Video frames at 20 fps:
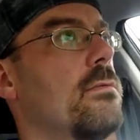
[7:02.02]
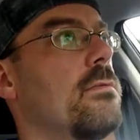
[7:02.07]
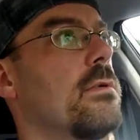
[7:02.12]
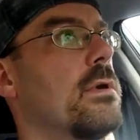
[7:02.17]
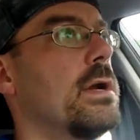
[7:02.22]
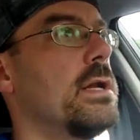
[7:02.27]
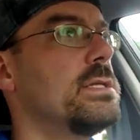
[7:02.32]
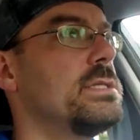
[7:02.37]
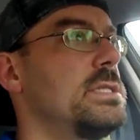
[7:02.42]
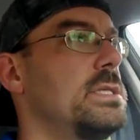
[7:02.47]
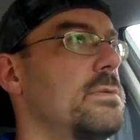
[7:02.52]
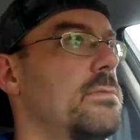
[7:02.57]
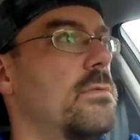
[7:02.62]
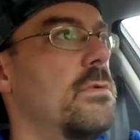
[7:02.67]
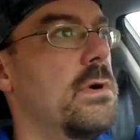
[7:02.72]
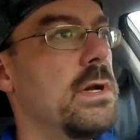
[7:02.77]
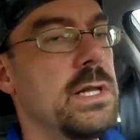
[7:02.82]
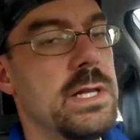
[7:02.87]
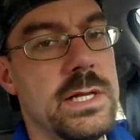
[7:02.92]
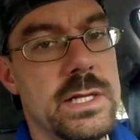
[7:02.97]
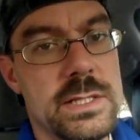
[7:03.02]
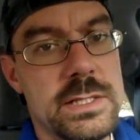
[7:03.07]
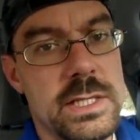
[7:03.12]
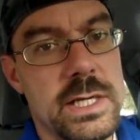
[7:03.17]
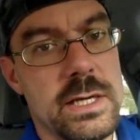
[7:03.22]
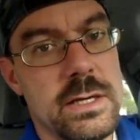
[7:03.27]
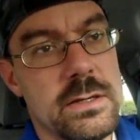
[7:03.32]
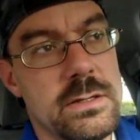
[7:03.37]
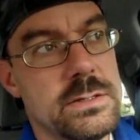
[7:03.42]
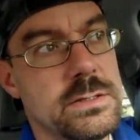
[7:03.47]
we're going to see what it
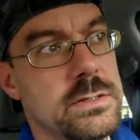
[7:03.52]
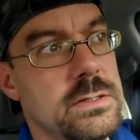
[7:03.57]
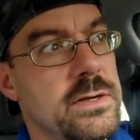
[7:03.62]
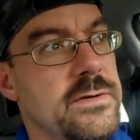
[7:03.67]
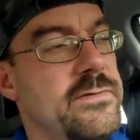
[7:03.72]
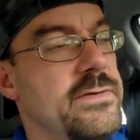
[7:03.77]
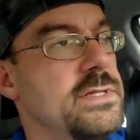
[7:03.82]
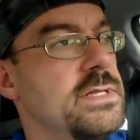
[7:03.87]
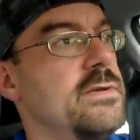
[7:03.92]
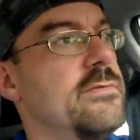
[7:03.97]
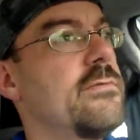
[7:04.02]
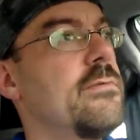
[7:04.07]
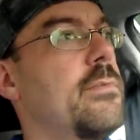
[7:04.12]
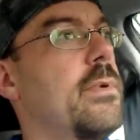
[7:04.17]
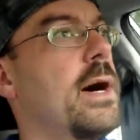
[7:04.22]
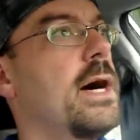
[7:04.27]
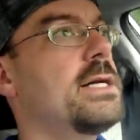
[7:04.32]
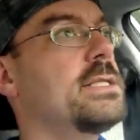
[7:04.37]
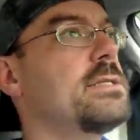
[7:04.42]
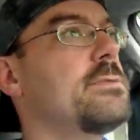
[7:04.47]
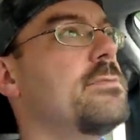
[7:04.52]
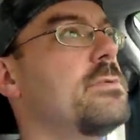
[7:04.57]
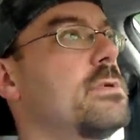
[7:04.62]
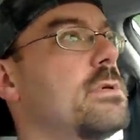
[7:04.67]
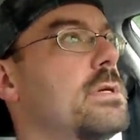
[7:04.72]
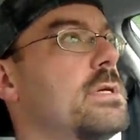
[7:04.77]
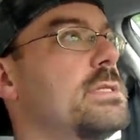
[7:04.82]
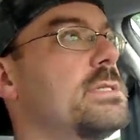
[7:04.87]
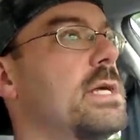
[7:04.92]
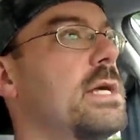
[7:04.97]
entails or if it's even
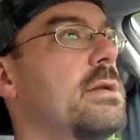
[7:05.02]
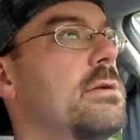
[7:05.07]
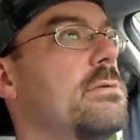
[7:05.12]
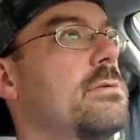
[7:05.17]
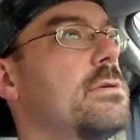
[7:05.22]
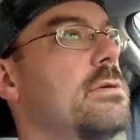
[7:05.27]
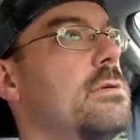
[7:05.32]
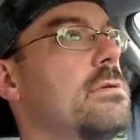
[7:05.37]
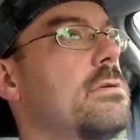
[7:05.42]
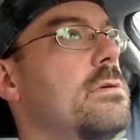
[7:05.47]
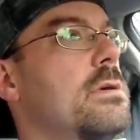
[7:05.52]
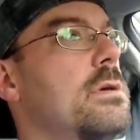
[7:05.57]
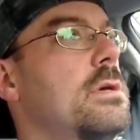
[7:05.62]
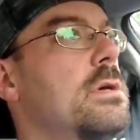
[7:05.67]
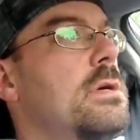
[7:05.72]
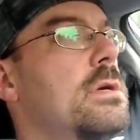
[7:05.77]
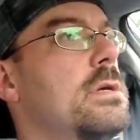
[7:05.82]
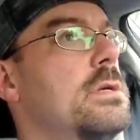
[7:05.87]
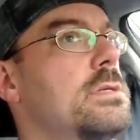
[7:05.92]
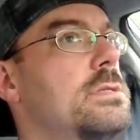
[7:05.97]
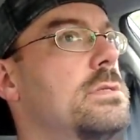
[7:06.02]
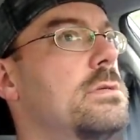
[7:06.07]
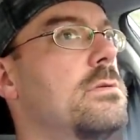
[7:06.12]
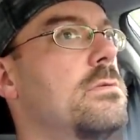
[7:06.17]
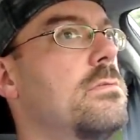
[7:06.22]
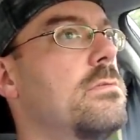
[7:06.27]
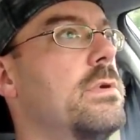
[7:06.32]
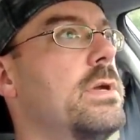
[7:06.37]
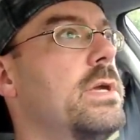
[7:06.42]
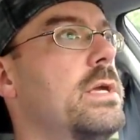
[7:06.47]
possible, because I don't know. So
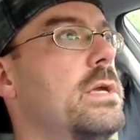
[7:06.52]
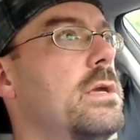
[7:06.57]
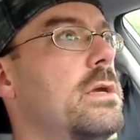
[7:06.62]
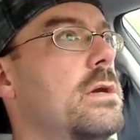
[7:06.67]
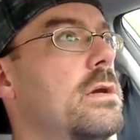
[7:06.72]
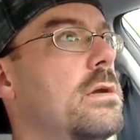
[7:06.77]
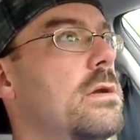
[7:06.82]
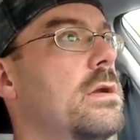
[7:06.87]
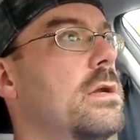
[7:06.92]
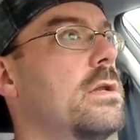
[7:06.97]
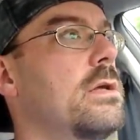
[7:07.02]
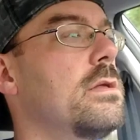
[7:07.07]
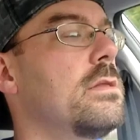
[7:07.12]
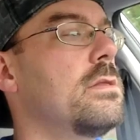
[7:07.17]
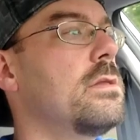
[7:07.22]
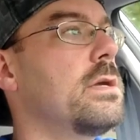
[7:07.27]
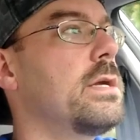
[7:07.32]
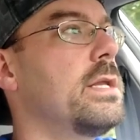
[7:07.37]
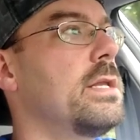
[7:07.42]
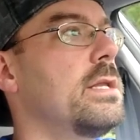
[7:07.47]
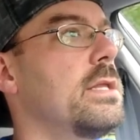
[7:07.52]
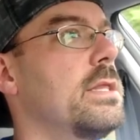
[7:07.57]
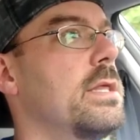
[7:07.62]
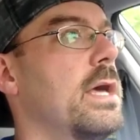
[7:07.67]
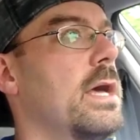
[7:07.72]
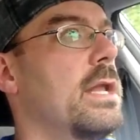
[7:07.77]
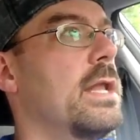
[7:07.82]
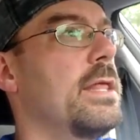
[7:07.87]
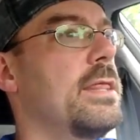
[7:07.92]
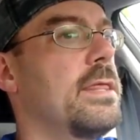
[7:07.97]
we are going to look into
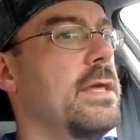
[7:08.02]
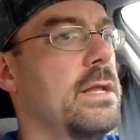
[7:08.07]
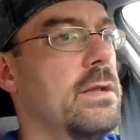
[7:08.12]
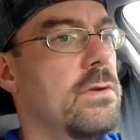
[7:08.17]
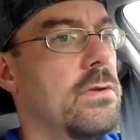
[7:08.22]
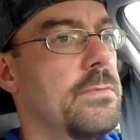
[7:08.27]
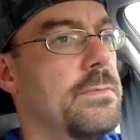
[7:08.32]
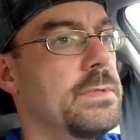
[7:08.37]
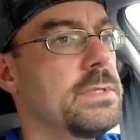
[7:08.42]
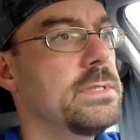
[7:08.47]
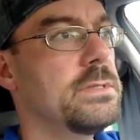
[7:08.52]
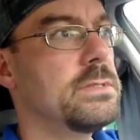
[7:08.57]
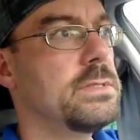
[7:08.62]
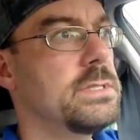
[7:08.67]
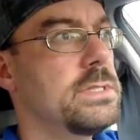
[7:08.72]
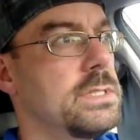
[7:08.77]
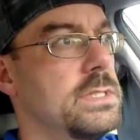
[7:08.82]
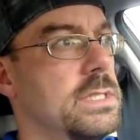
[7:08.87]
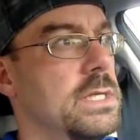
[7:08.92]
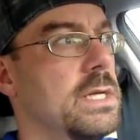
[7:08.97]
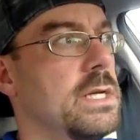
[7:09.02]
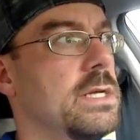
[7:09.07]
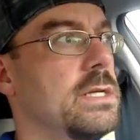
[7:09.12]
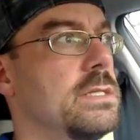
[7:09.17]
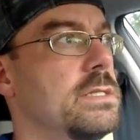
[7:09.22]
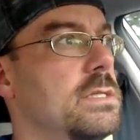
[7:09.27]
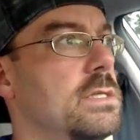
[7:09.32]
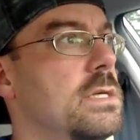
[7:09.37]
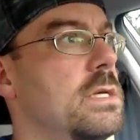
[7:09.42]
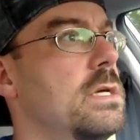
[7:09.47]
that. I think they're open until
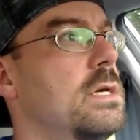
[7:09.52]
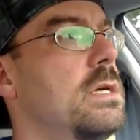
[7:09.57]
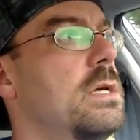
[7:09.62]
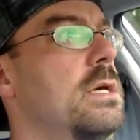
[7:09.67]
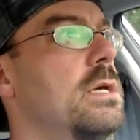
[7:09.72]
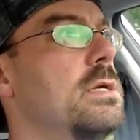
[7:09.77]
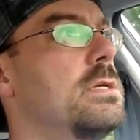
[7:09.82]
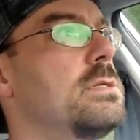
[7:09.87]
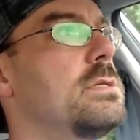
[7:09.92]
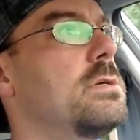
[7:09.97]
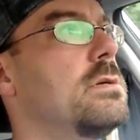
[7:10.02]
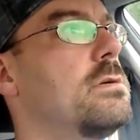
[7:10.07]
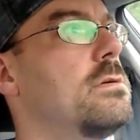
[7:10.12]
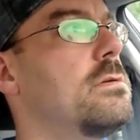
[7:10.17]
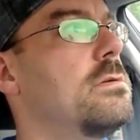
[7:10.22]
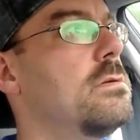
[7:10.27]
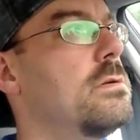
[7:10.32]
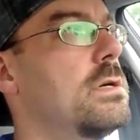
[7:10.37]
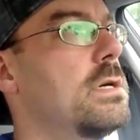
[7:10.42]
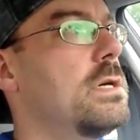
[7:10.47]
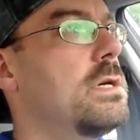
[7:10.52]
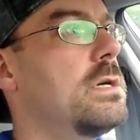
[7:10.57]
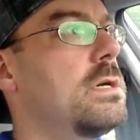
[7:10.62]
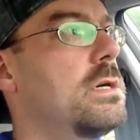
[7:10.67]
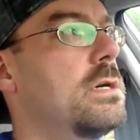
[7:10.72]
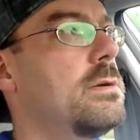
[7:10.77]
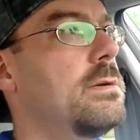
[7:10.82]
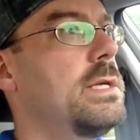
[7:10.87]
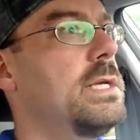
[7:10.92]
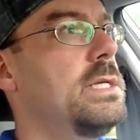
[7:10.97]
6. So
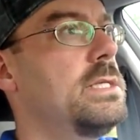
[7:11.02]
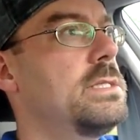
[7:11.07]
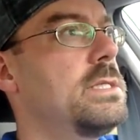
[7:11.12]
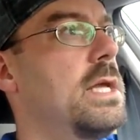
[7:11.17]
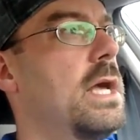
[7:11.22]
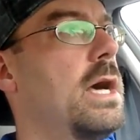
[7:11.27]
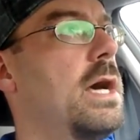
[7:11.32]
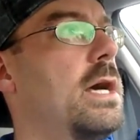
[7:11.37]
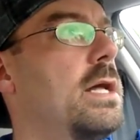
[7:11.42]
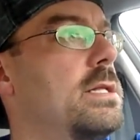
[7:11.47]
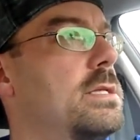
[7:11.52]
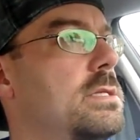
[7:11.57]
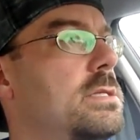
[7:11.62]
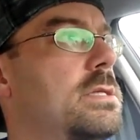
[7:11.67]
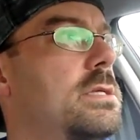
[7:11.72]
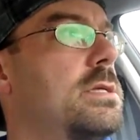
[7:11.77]
uh, he's got,